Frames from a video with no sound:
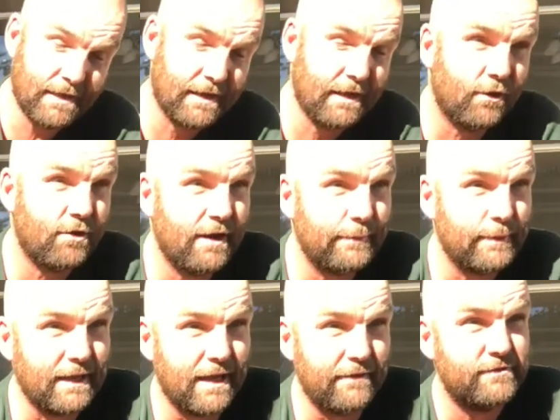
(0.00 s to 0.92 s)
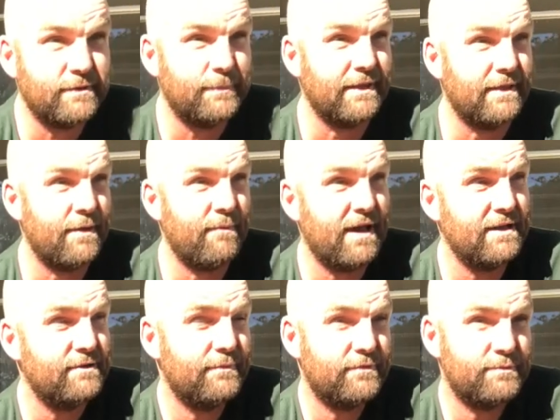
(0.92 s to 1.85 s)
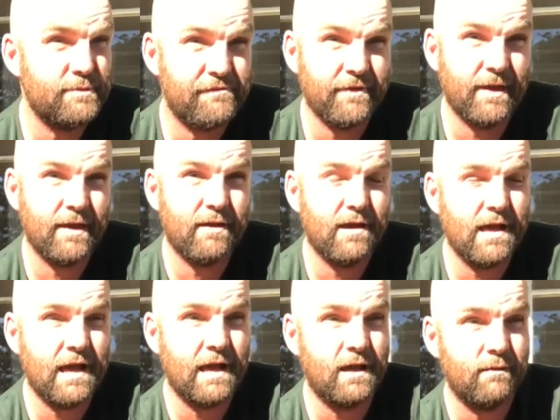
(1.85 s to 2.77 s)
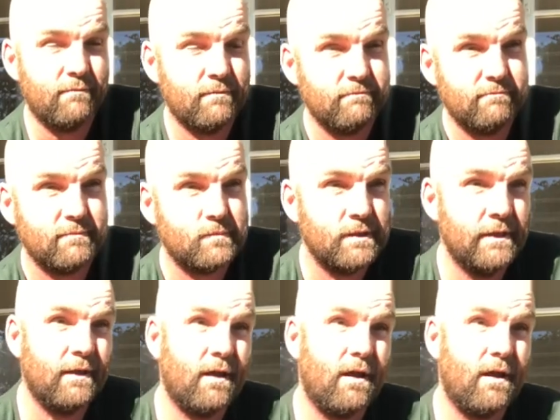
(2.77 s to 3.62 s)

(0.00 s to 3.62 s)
look, I would love to be there, mate, to be fair. You